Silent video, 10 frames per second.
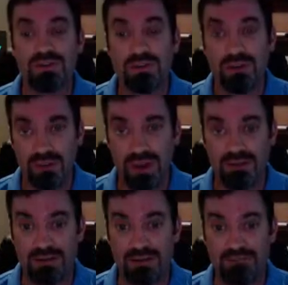
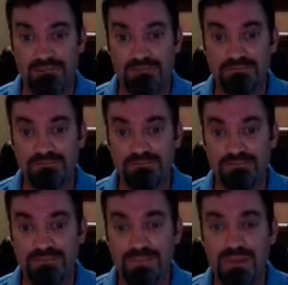correctly.
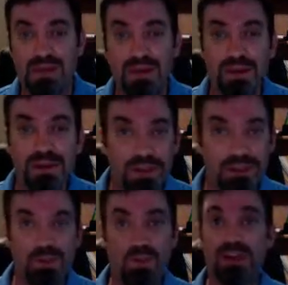Thanks
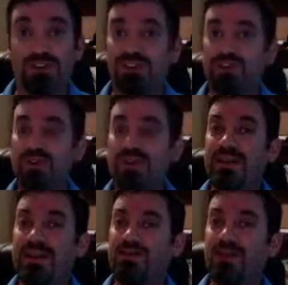for watching. Tune in
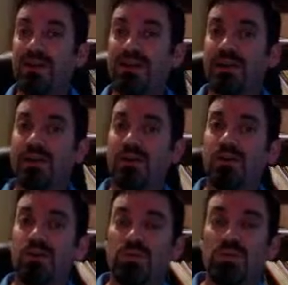next Monday.
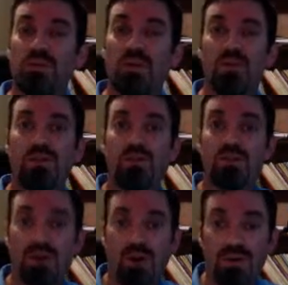We'll go over
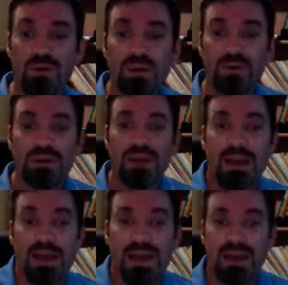the whole note
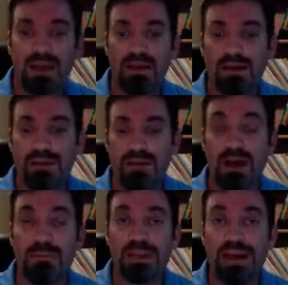and
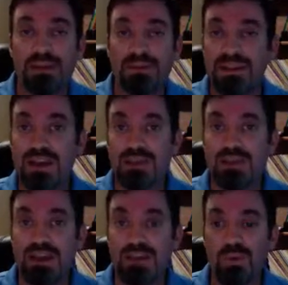up, down, and same at the
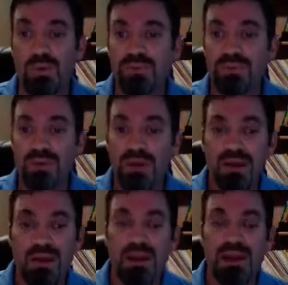keyboard.
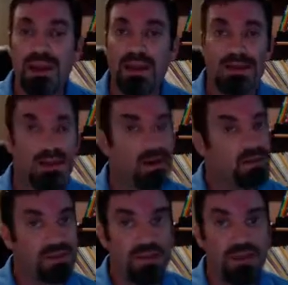And I'll
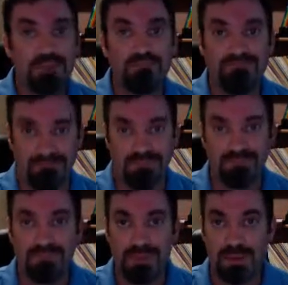see you then.
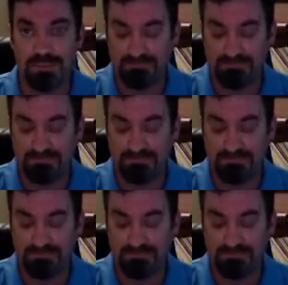Bye-bye.